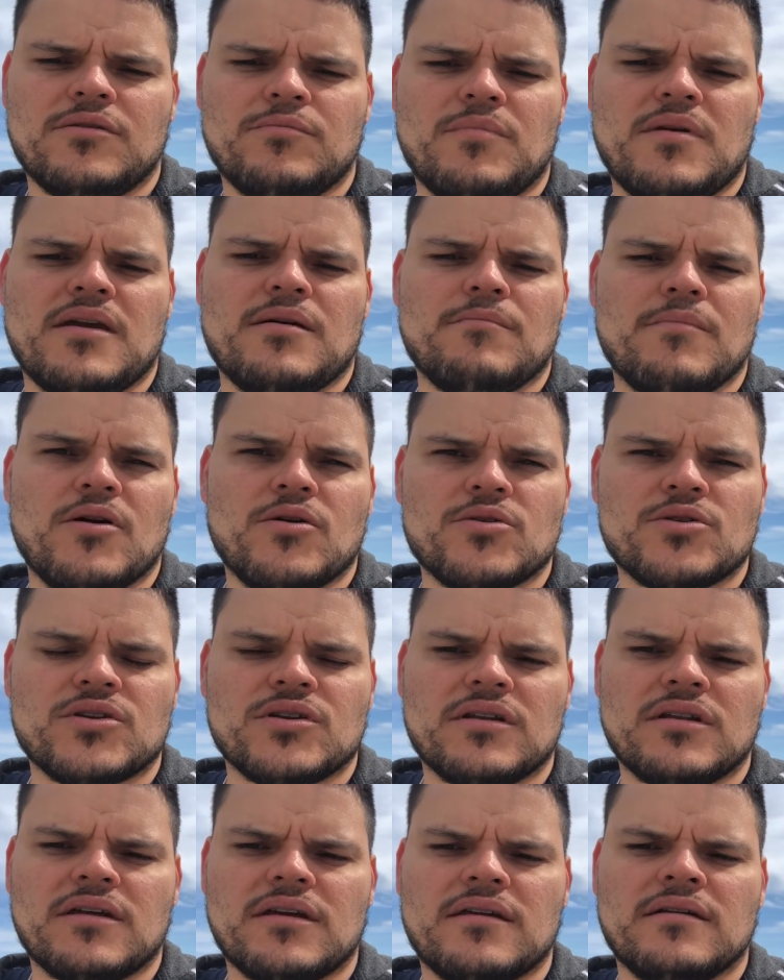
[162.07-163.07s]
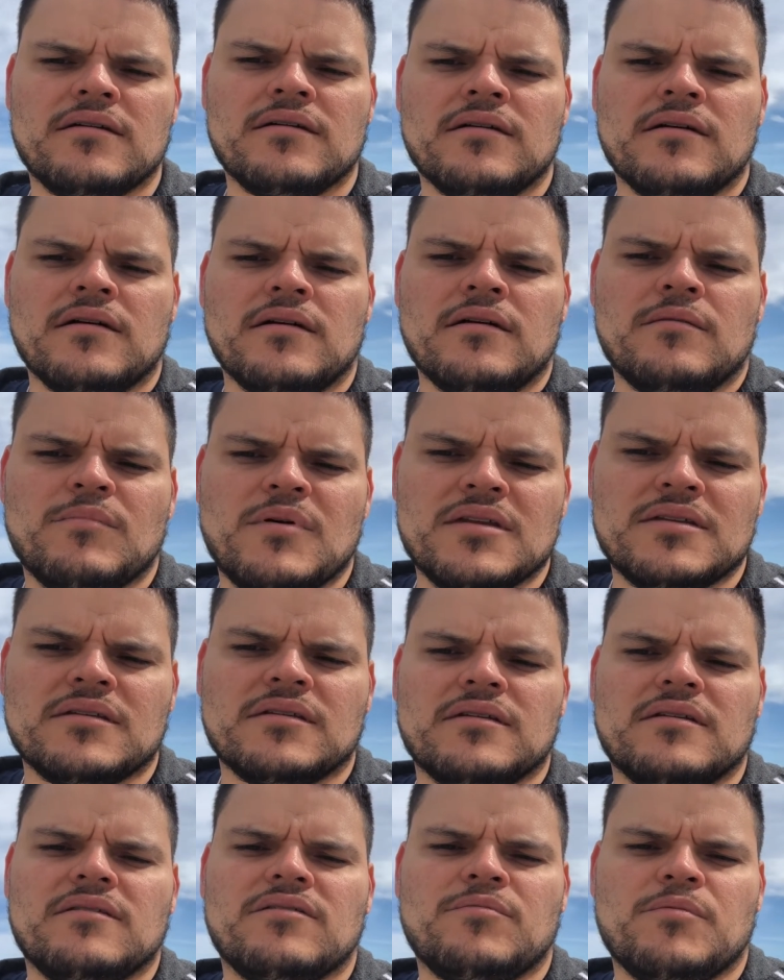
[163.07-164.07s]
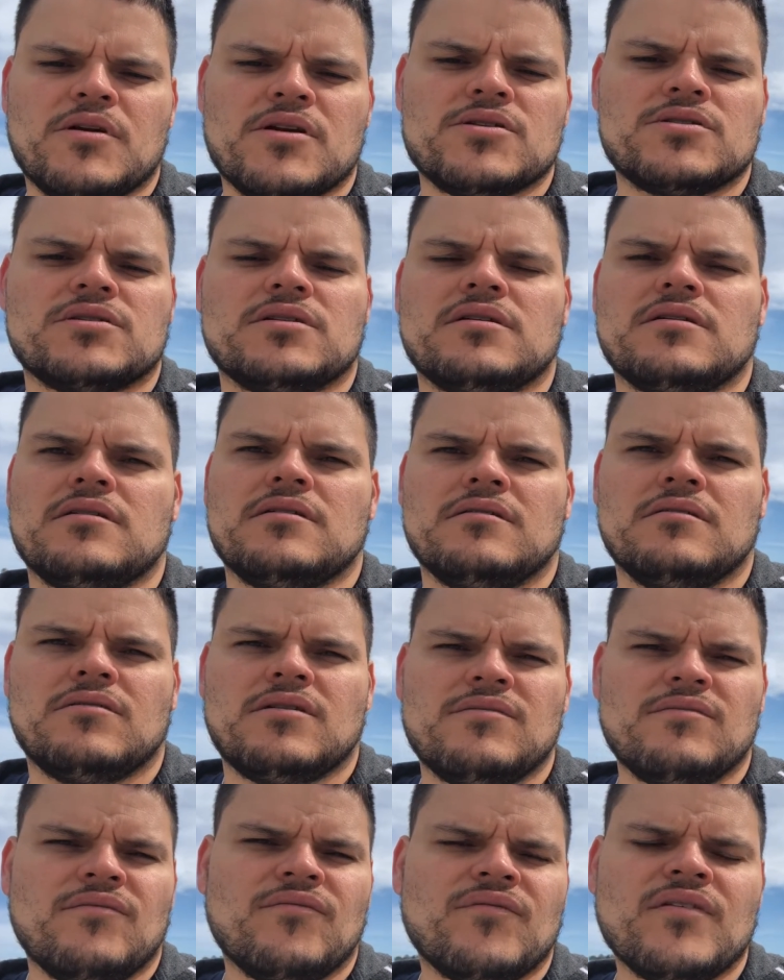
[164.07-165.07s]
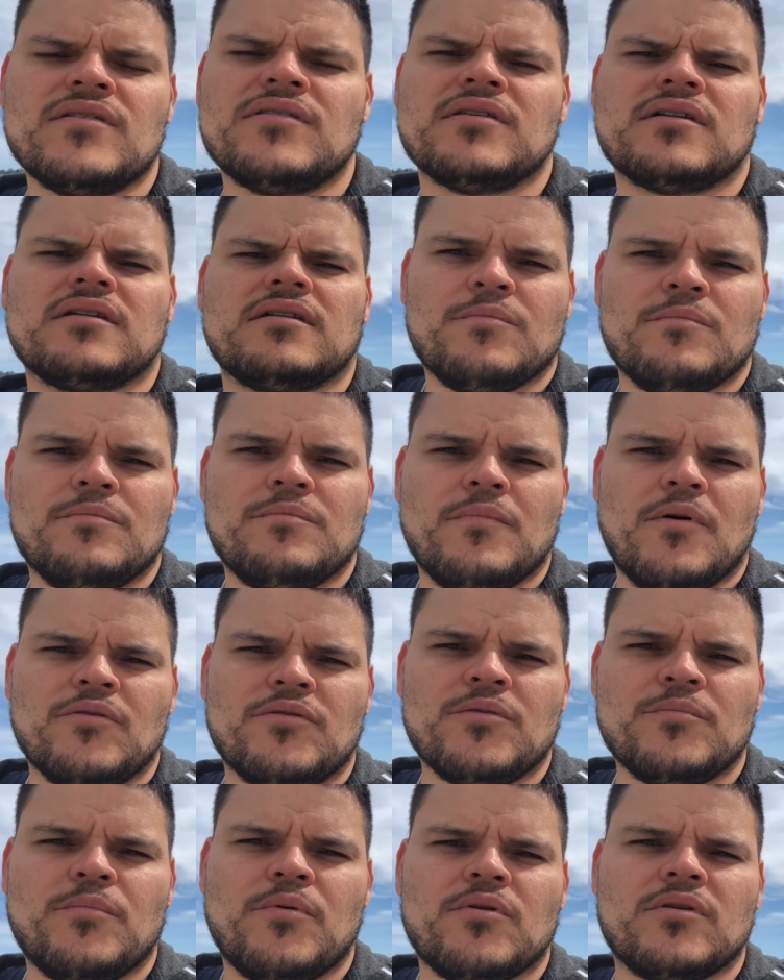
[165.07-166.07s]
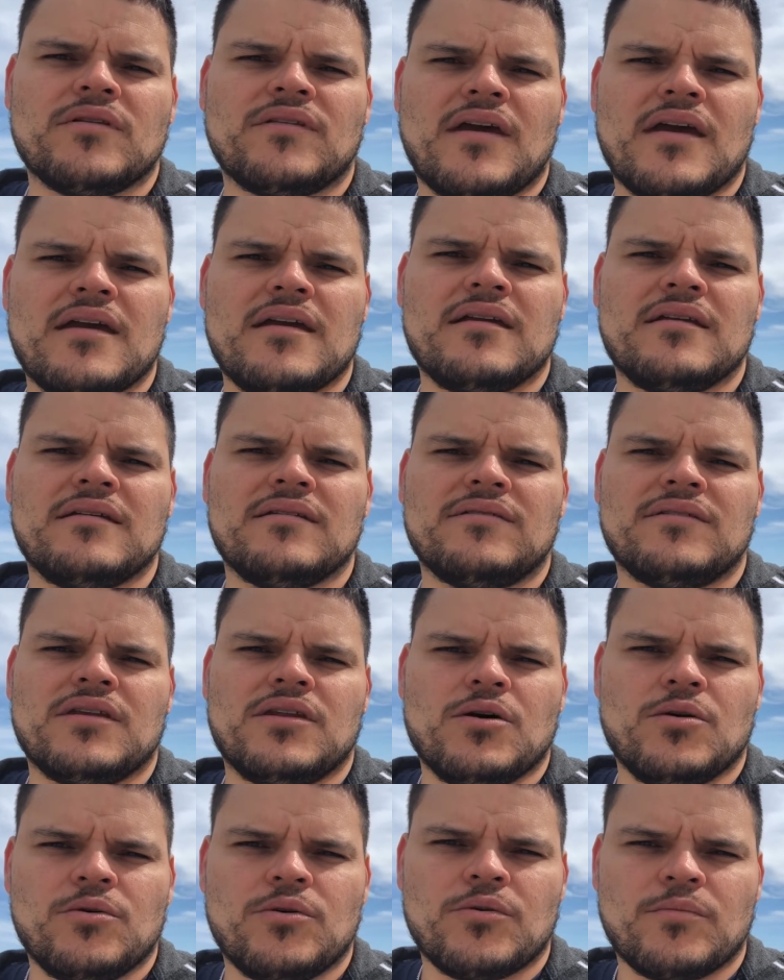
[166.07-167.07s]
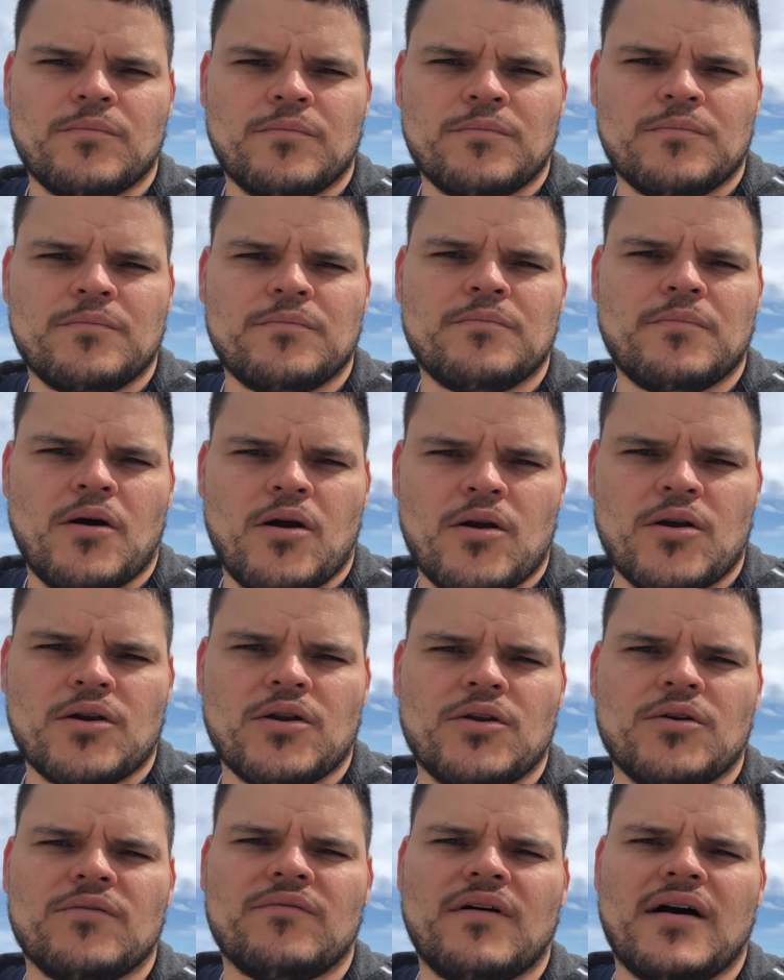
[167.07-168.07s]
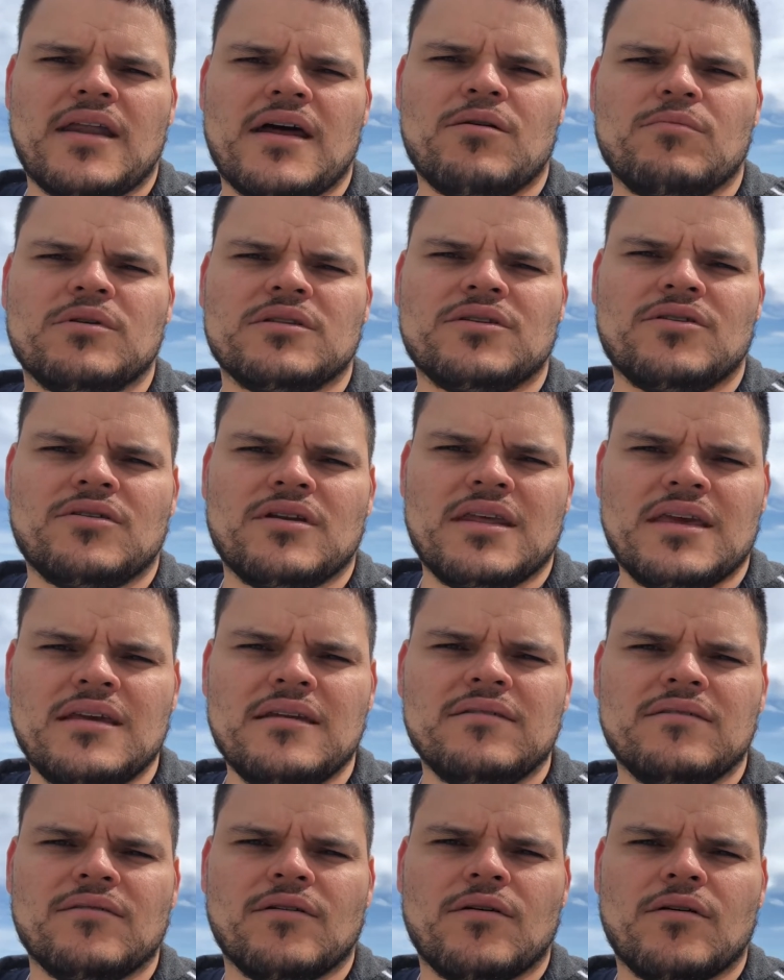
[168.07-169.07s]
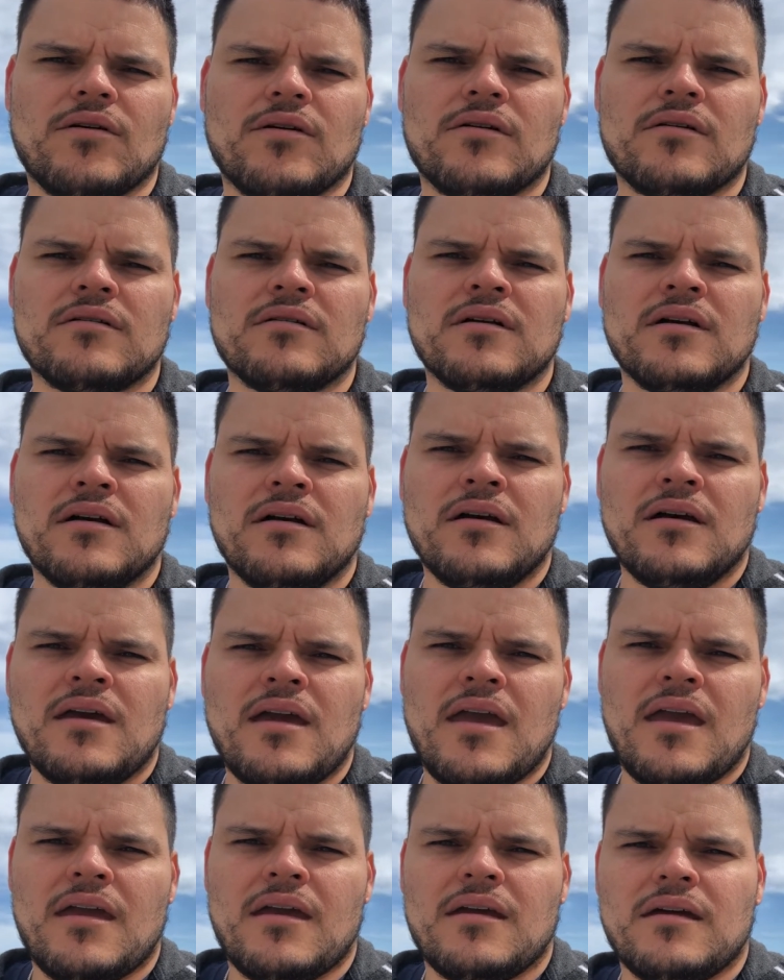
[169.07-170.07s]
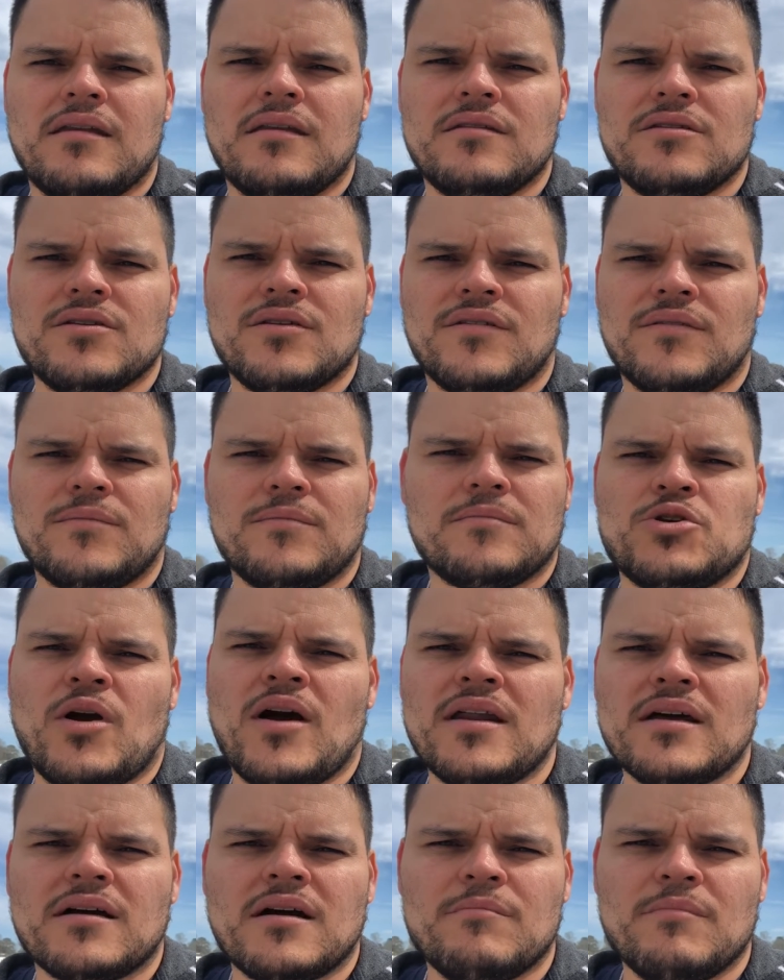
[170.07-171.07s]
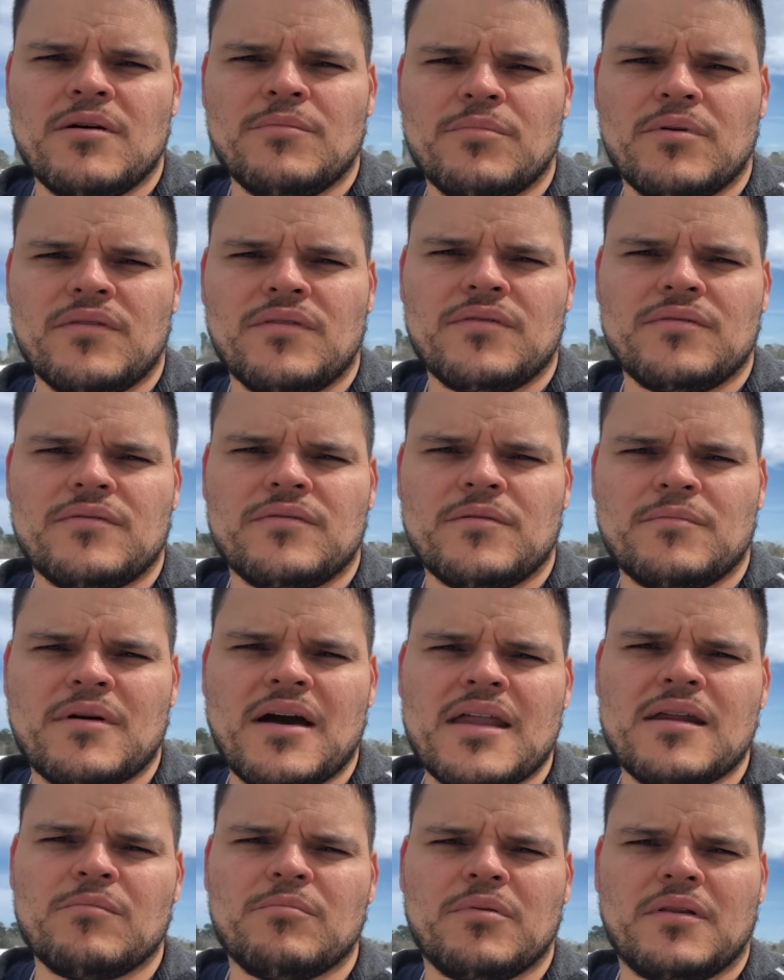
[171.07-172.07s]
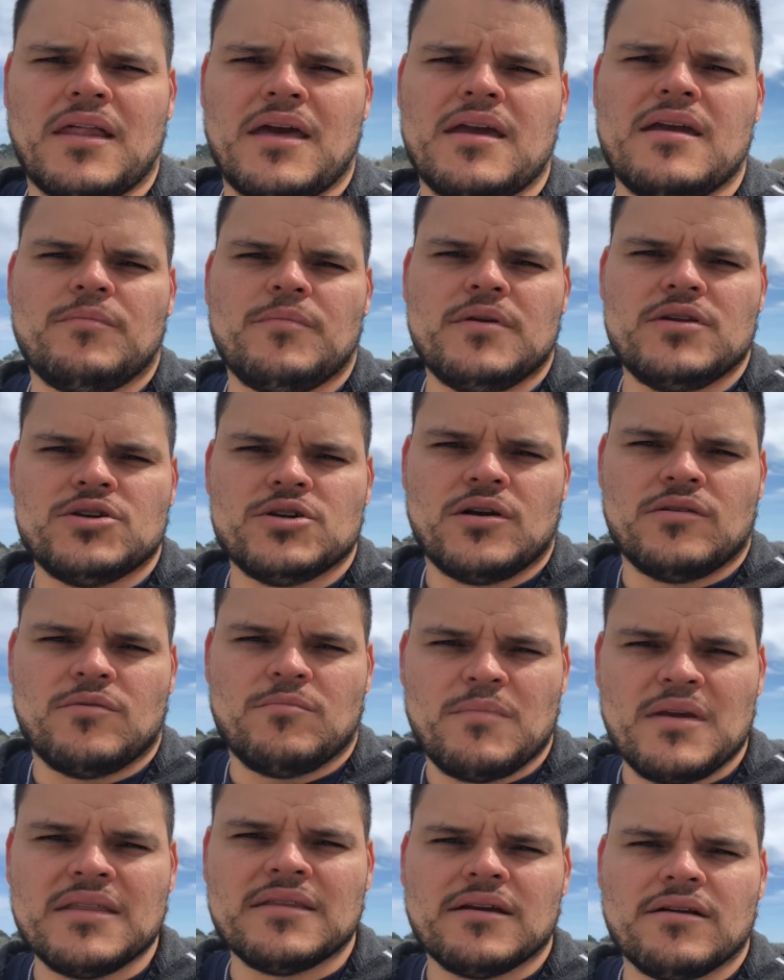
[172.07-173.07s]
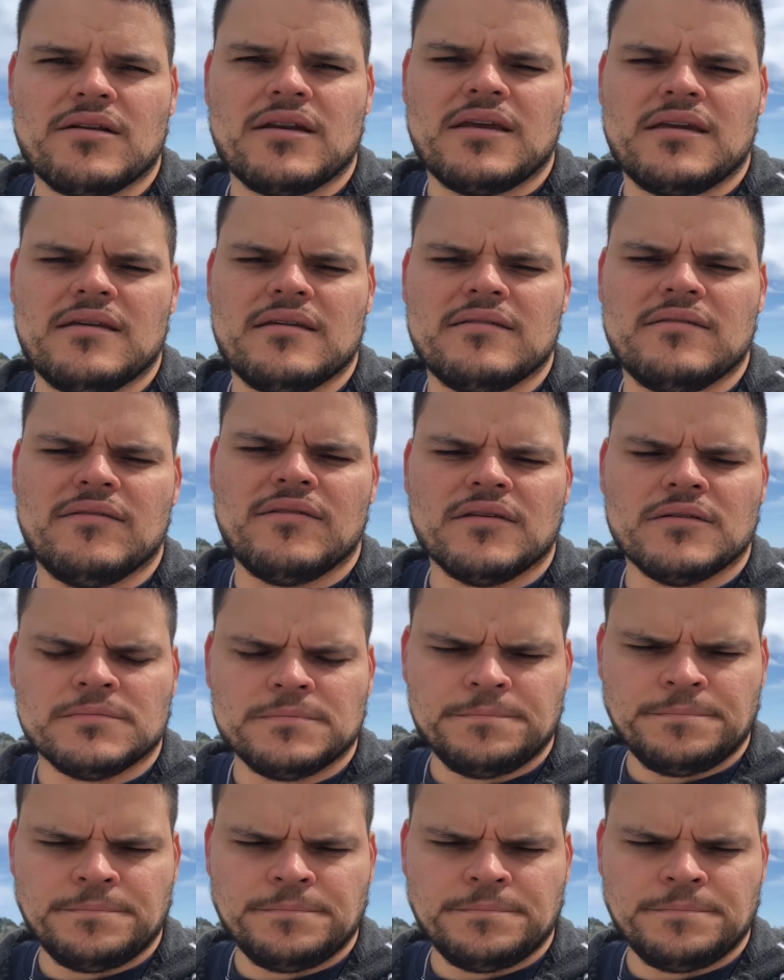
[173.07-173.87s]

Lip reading: be emotionally, mentally, spiritually, or even physically. Most important thing is to know your partner, find out what their needs are, and just try to come up with some kind of plan each other, meet their needs.